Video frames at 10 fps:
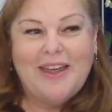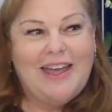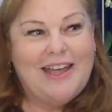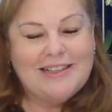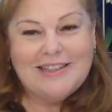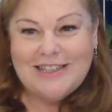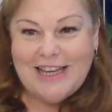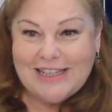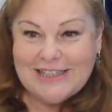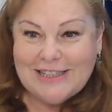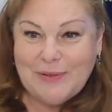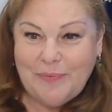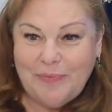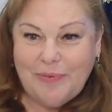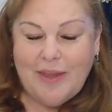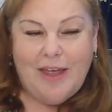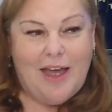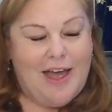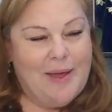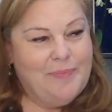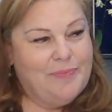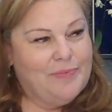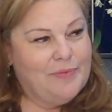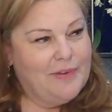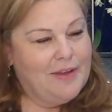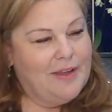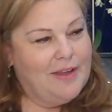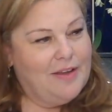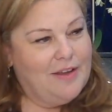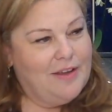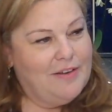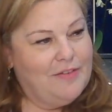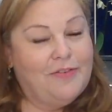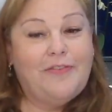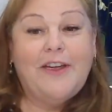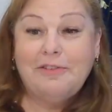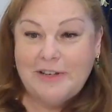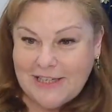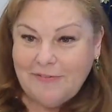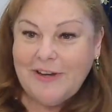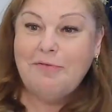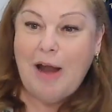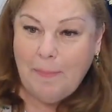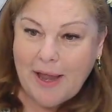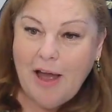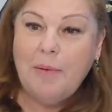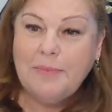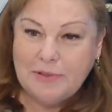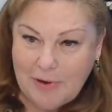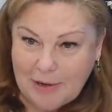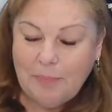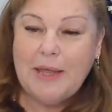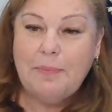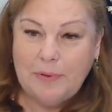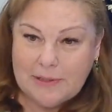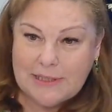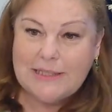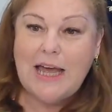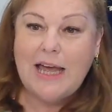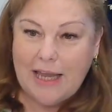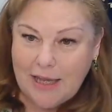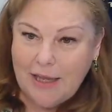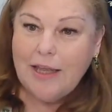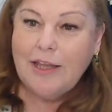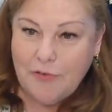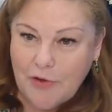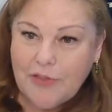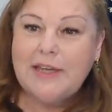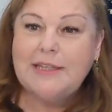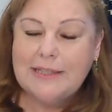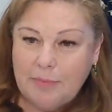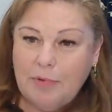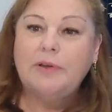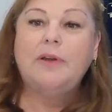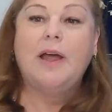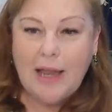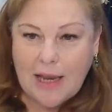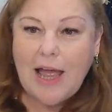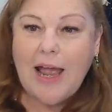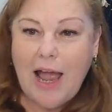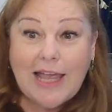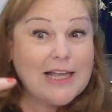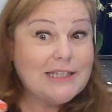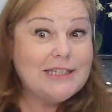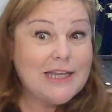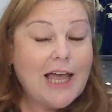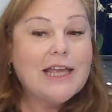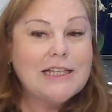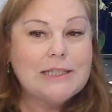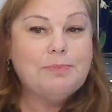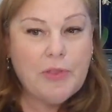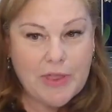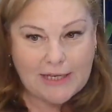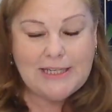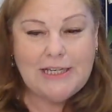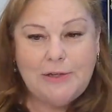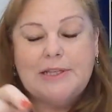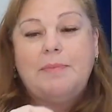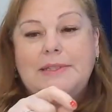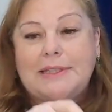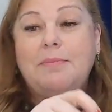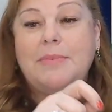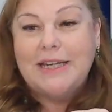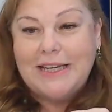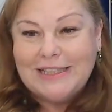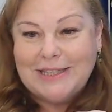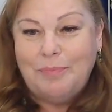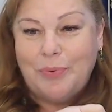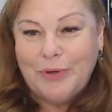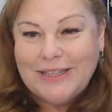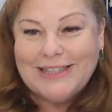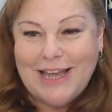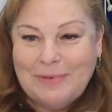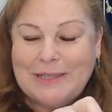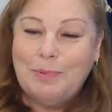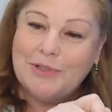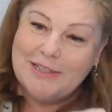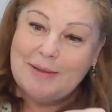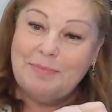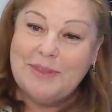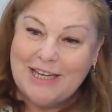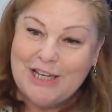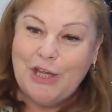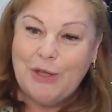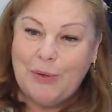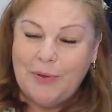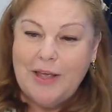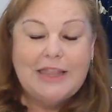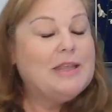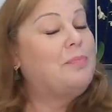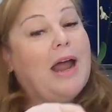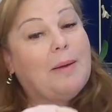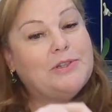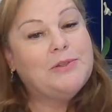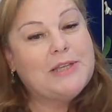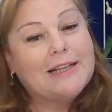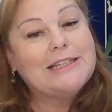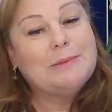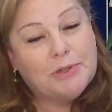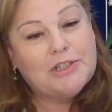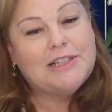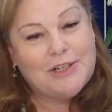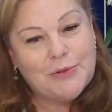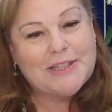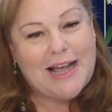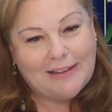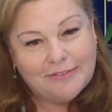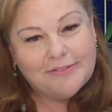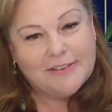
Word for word: it's it's um, figuratively wrapping arms around people to say, "You've got this. Come on, I, I, yeah. I can I can spot that in you." So, somebody at some point, Simon, spotted something in you that perhaps you hadn't spotted in yourself.